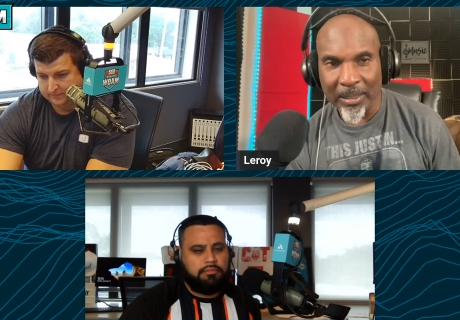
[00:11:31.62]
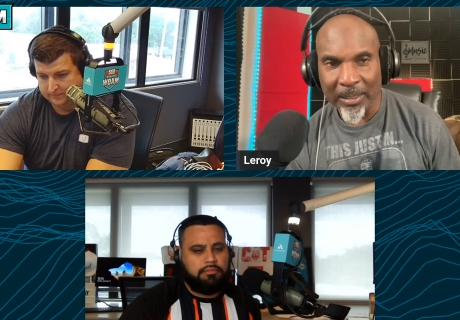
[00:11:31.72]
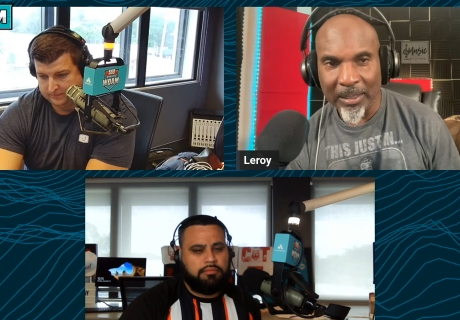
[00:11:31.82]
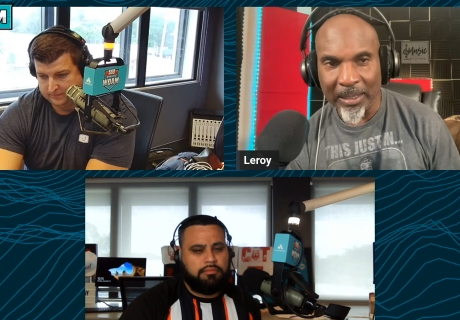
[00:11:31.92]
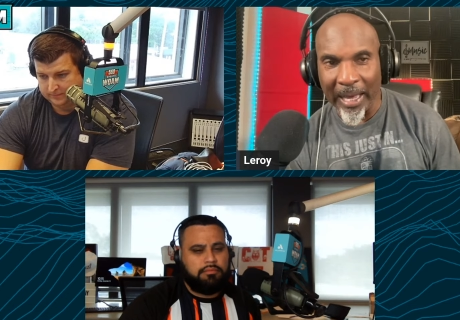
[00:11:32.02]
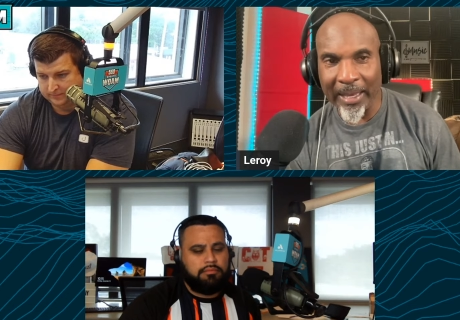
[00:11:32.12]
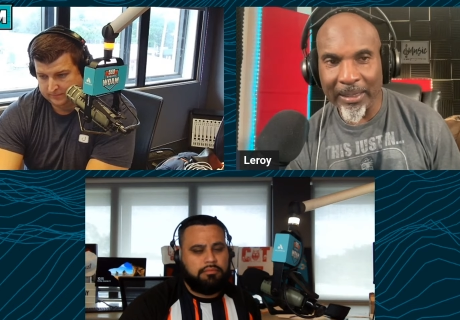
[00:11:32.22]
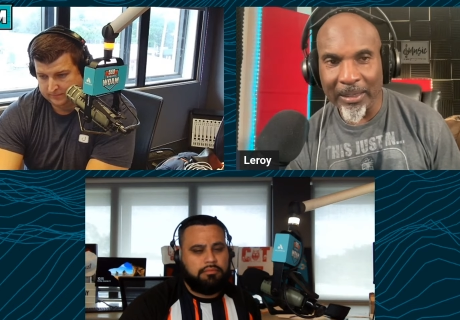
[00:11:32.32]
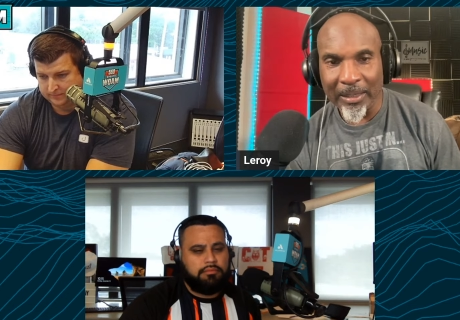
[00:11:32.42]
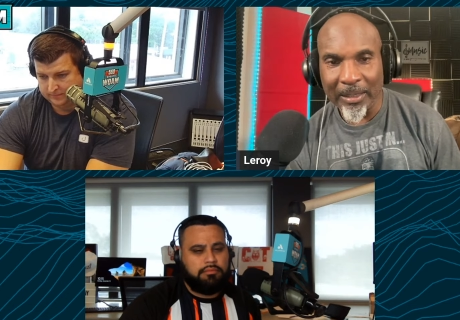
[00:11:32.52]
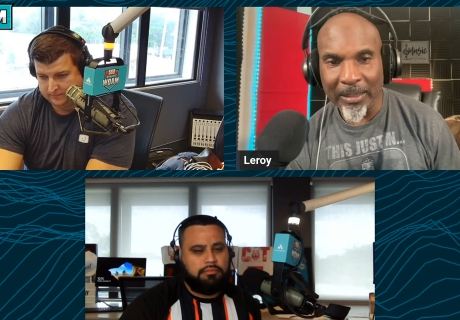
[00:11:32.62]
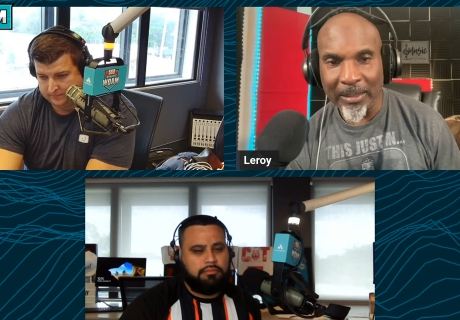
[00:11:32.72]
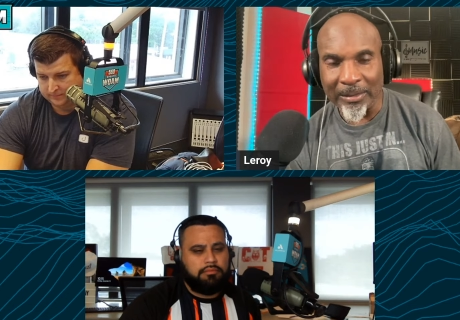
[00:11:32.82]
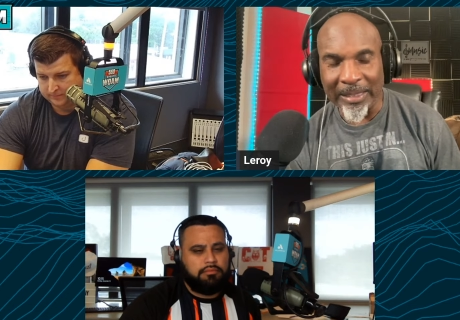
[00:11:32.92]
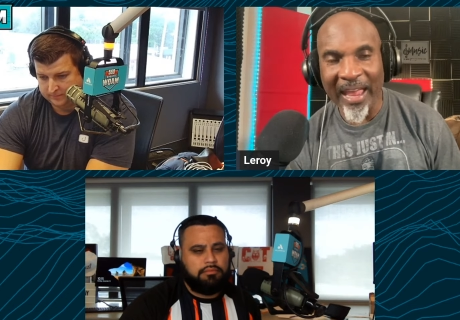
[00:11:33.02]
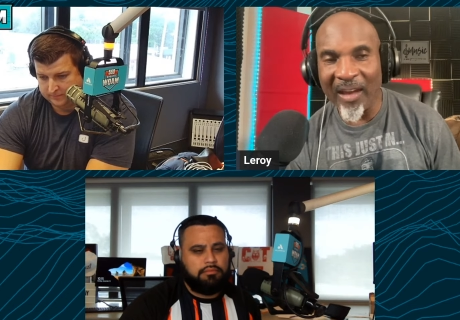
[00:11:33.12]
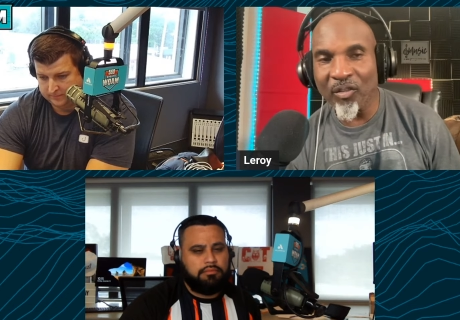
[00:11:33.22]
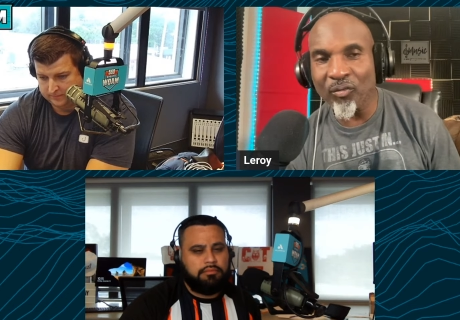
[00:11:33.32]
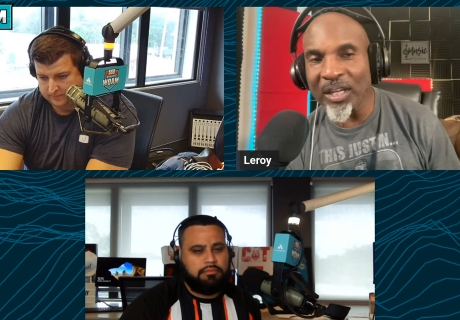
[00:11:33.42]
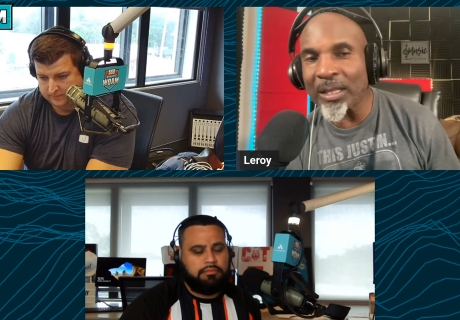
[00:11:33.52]
Speaker 1: Like they
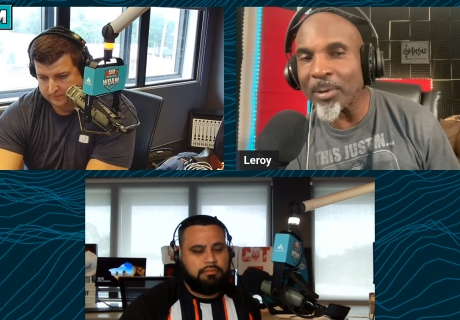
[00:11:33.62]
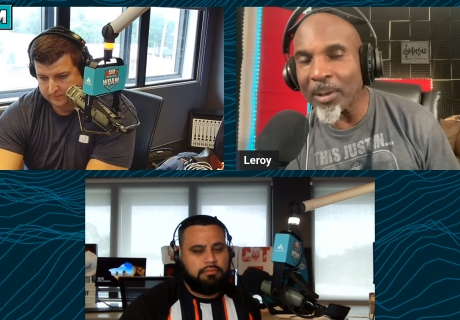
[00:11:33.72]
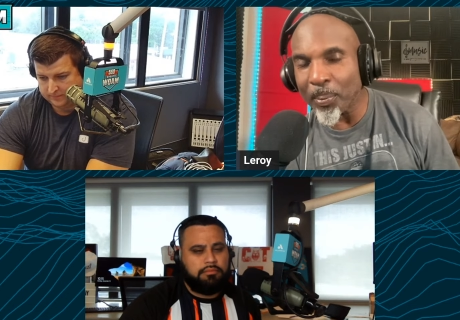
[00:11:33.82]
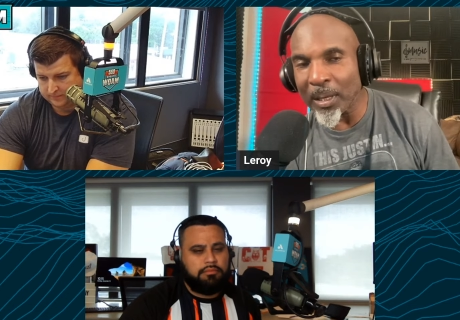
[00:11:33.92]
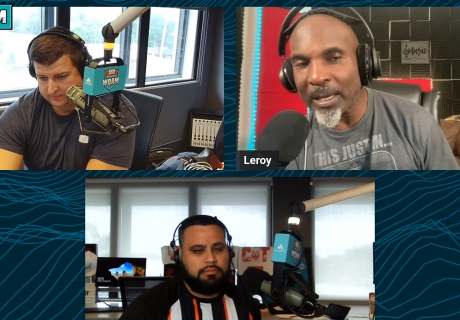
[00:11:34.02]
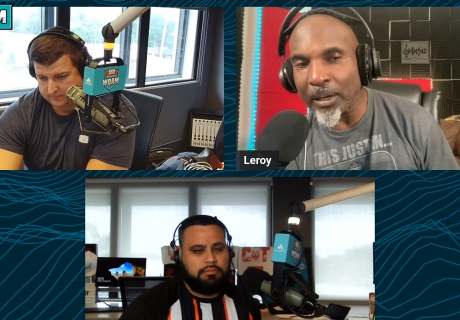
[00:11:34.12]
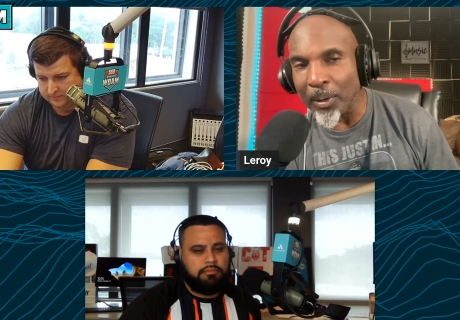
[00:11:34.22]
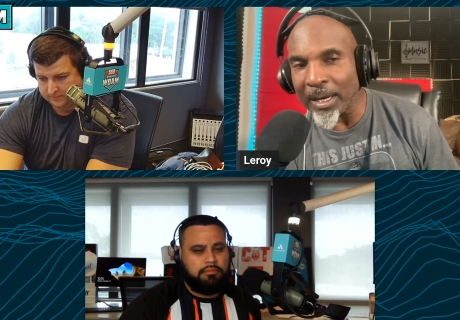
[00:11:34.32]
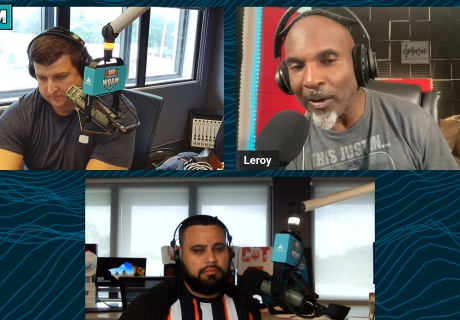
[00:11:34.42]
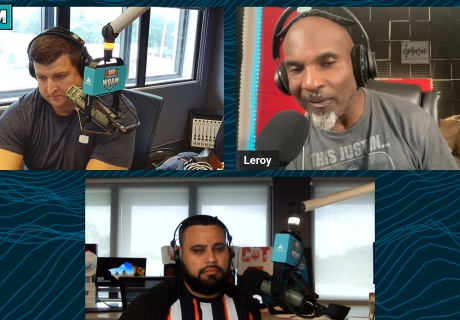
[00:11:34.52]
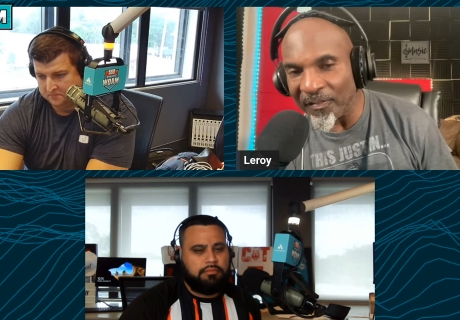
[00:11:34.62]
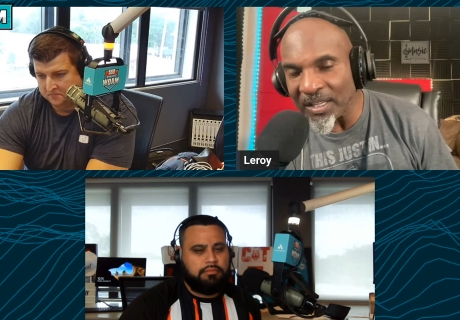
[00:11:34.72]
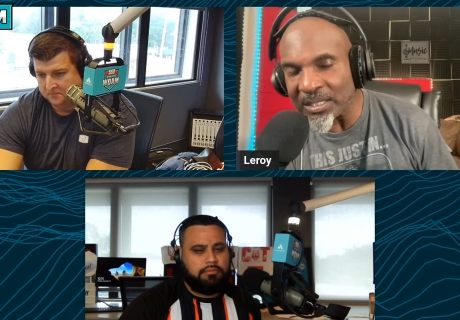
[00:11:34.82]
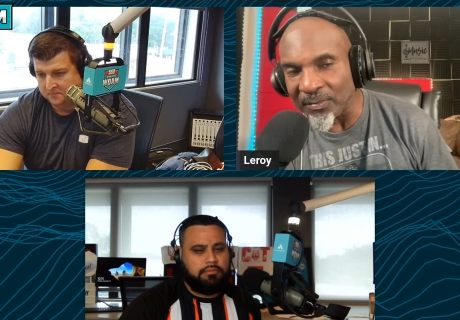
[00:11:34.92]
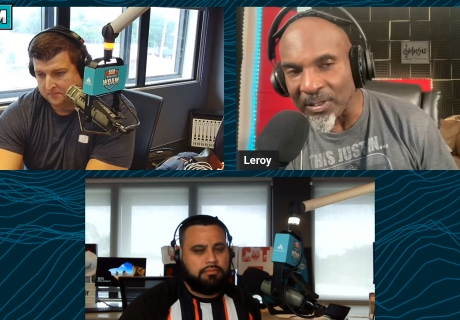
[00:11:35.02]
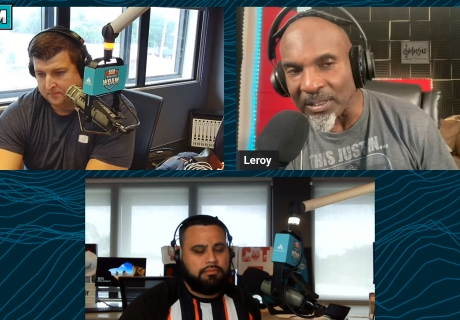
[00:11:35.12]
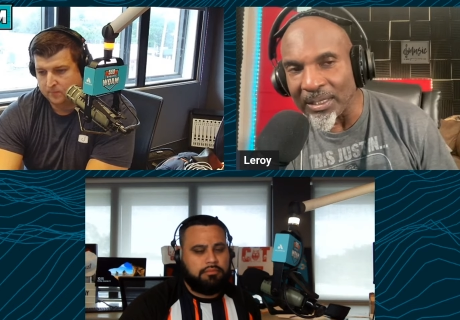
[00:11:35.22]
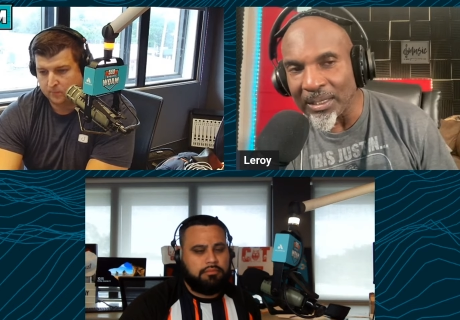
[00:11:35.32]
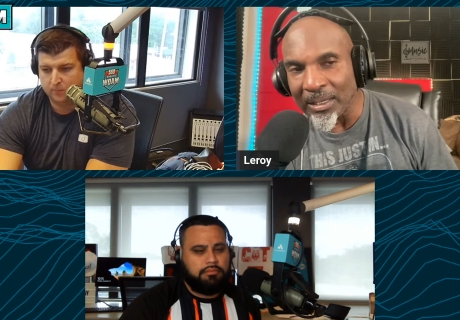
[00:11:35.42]
haven't really been playing great offensively.